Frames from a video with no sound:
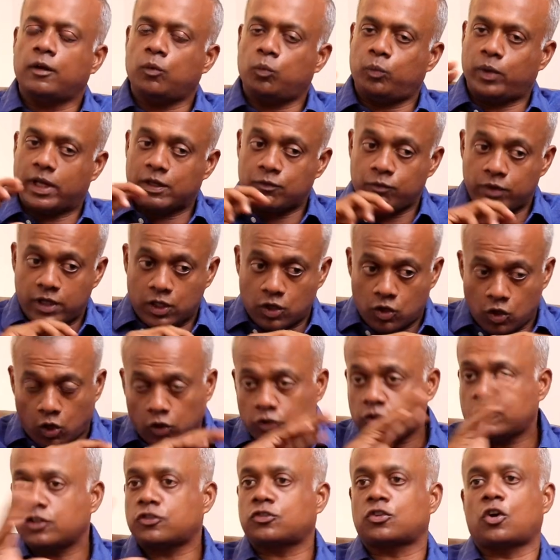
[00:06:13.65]
When we
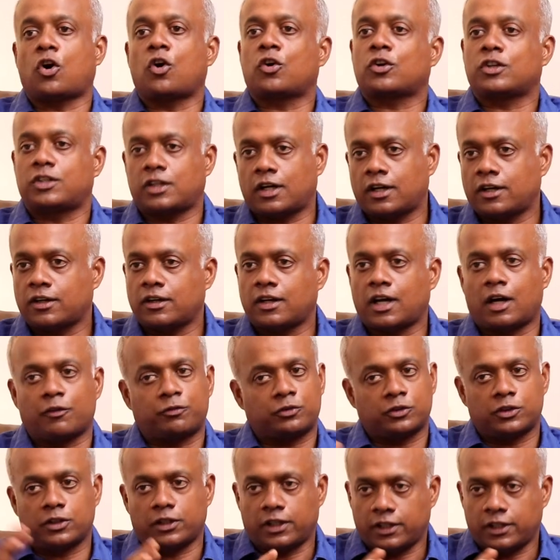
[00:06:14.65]
got the song done after